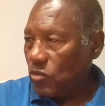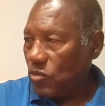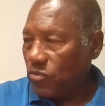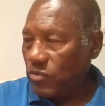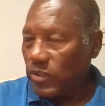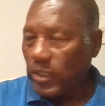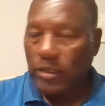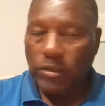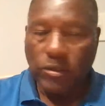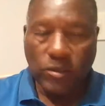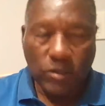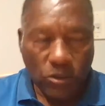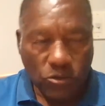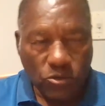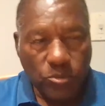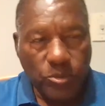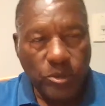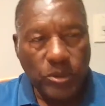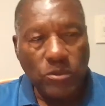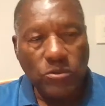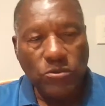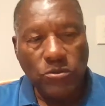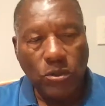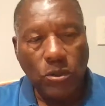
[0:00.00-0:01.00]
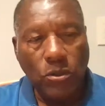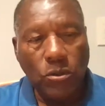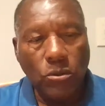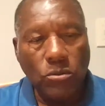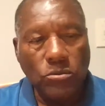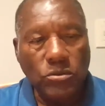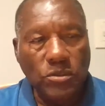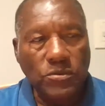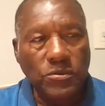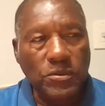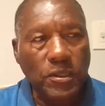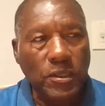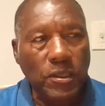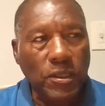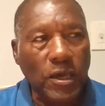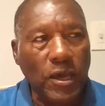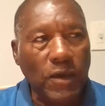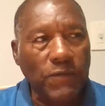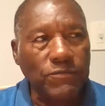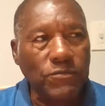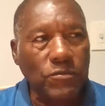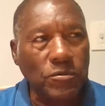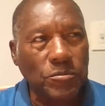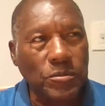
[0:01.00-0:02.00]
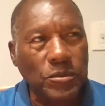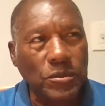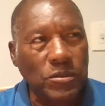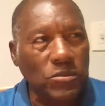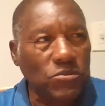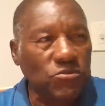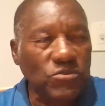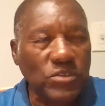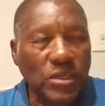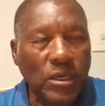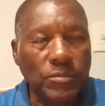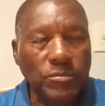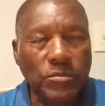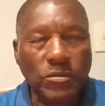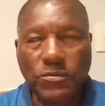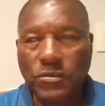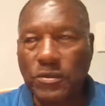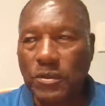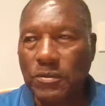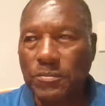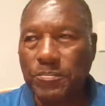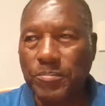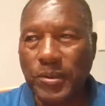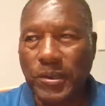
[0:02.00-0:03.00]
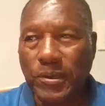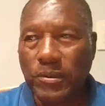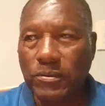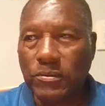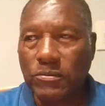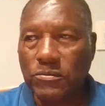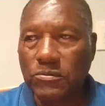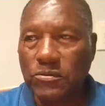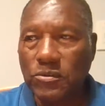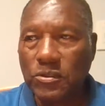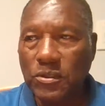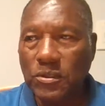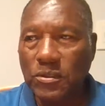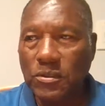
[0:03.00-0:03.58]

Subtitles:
that kids are being told that they have to be ashamed of their parents.